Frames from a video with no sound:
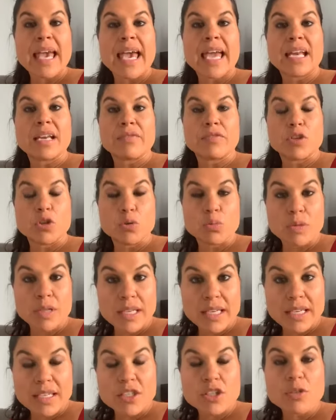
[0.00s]
And if you
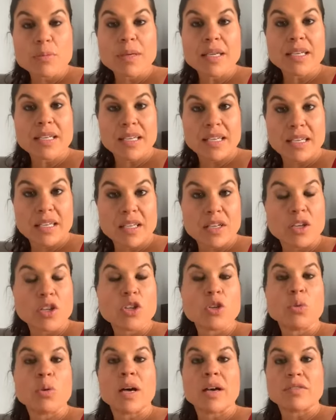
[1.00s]
need to be needed,
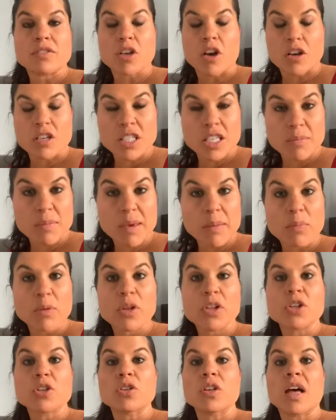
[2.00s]
you will have toxic people
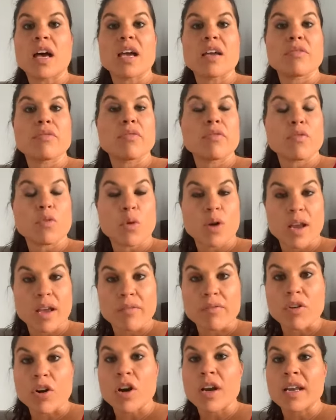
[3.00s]
in your life
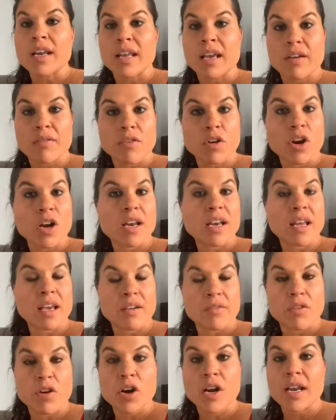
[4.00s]
forever and ever and
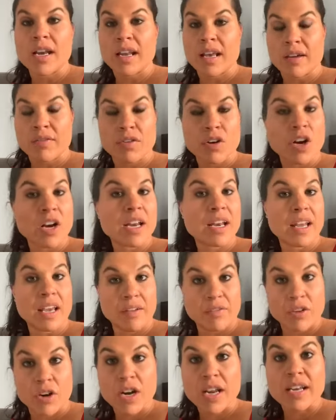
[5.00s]
ever and ever and
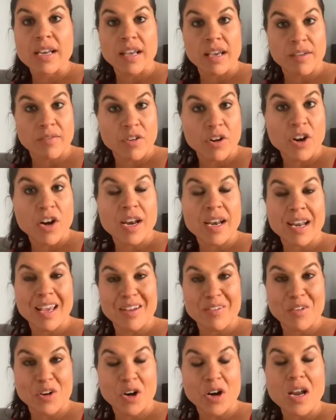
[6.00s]
ever and ever and
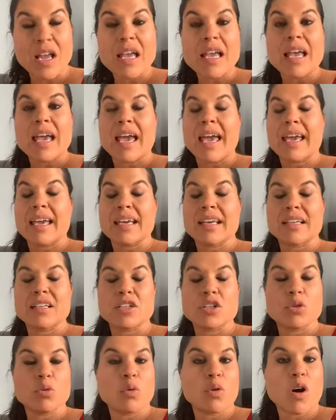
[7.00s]
ever. And
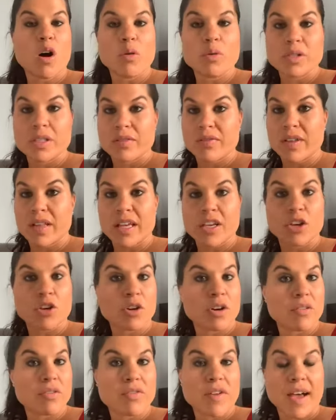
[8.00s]
you will always feel like you're
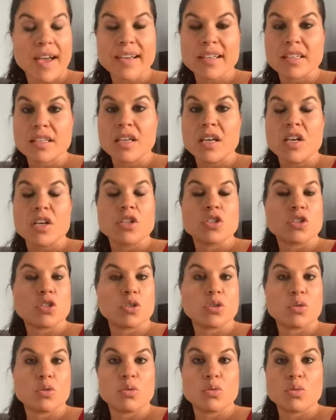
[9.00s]
in a fight
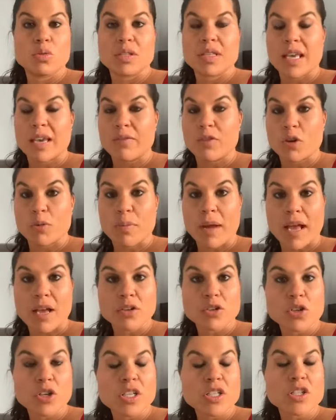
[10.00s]
to save your
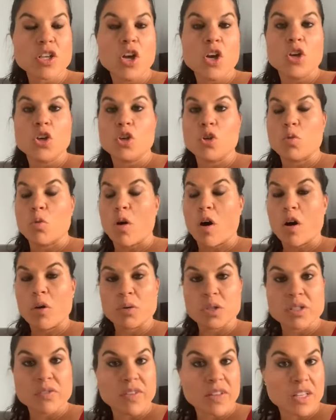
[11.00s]
boundaries. You will
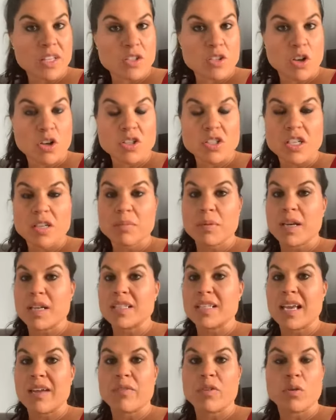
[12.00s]
always feel exhausted
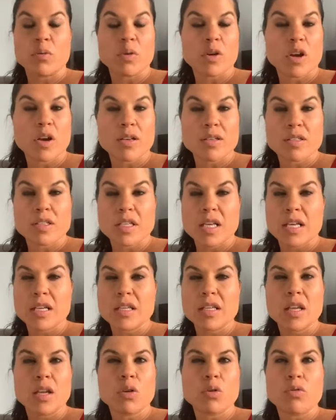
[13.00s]
because everyone else,
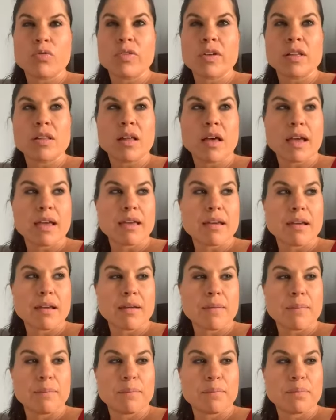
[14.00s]
it, will feel like
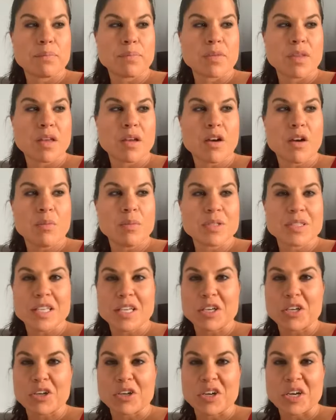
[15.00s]
um, almost
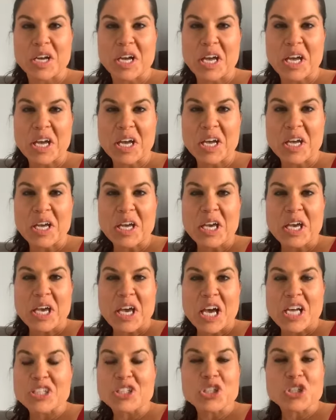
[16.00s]
like you're a,
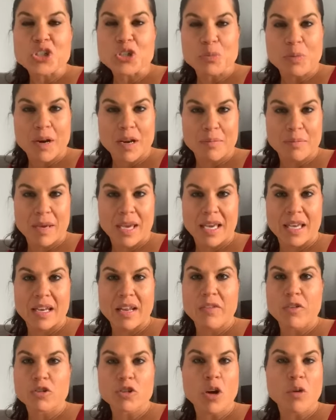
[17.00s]
a gingerbread man
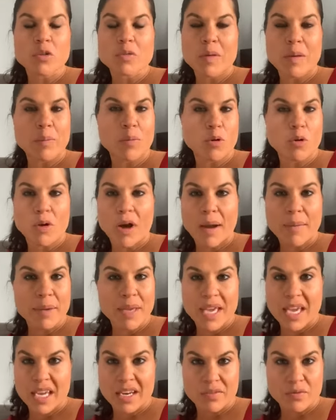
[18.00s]
and there's always people
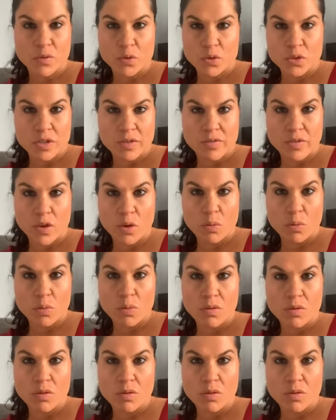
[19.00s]
grabbing handfuls of you.